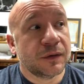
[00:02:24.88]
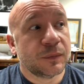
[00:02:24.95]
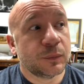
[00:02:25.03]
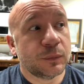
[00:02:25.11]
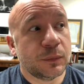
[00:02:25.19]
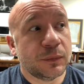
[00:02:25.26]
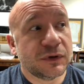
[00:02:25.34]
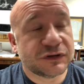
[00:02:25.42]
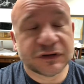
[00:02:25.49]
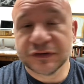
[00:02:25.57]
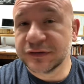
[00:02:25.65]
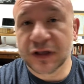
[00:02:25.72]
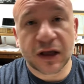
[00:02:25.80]
Mission
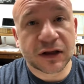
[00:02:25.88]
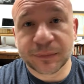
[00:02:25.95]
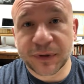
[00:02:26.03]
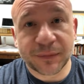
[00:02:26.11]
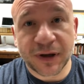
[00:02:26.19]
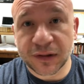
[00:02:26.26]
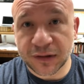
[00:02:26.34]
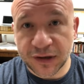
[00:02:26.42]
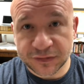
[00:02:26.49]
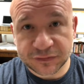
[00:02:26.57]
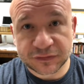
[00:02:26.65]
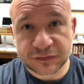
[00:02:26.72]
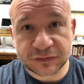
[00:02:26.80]
is not going to be about
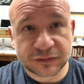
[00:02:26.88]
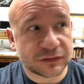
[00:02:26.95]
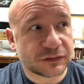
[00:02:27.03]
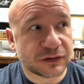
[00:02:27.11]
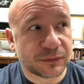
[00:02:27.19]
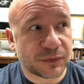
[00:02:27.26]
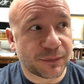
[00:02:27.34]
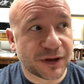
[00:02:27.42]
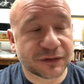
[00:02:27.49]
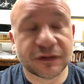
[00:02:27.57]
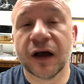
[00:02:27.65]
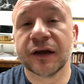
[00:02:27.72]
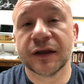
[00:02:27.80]
losses. It's going to be about
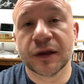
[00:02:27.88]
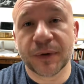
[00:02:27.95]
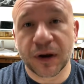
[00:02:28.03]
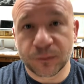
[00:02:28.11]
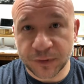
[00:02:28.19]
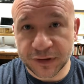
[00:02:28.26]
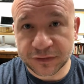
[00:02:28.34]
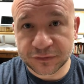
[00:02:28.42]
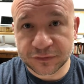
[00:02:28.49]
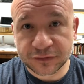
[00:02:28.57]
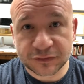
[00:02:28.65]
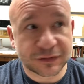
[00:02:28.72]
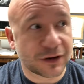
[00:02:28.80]
talking about wins.
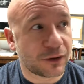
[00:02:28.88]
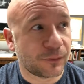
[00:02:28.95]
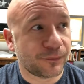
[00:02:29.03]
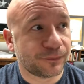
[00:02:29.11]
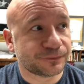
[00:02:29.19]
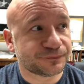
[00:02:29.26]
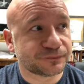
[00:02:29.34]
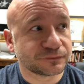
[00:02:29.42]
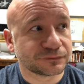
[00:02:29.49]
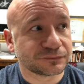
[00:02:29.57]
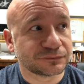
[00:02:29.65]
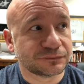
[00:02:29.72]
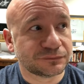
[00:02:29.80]
So
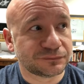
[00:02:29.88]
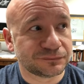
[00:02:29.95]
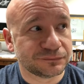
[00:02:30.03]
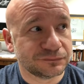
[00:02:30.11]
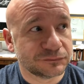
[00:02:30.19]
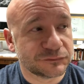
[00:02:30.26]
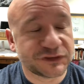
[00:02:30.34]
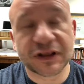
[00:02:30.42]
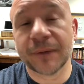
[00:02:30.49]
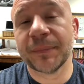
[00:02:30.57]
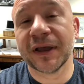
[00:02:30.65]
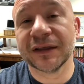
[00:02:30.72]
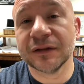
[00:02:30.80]

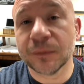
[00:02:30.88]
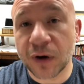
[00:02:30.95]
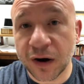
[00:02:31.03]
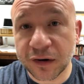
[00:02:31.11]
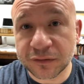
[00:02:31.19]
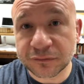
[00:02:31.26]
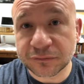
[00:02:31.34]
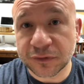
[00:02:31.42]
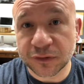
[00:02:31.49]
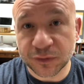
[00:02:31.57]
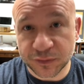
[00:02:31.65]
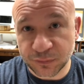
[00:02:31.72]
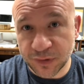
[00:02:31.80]
stop back in tomorrow. I'll
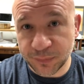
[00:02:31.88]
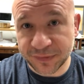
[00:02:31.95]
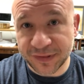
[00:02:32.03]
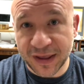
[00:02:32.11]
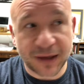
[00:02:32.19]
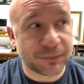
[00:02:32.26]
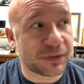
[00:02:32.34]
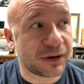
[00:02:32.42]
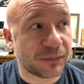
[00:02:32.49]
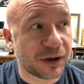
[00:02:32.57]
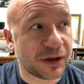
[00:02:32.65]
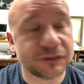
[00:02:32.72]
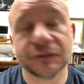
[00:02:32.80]
hook you up with that. But I'm
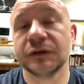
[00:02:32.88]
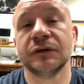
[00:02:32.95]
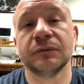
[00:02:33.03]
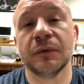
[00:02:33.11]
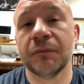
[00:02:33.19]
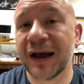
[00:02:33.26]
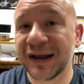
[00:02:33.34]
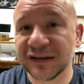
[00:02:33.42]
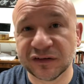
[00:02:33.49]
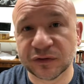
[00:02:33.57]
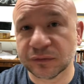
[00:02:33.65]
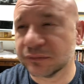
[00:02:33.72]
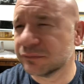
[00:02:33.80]
also going to remind
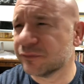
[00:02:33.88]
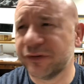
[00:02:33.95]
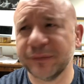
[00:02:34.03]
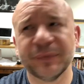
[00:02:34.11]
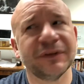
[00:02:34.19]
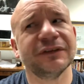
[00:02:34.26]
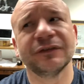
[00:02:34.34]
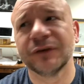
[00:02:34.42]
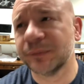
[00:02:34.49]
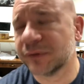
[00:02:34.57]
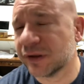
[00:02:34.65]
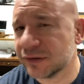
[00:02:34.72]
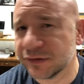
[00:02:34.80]
you, I'm flipping the
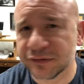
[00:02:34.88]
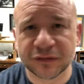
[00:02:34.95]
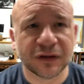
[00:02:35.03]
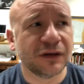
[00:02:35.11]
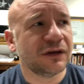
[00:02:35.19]
script on this.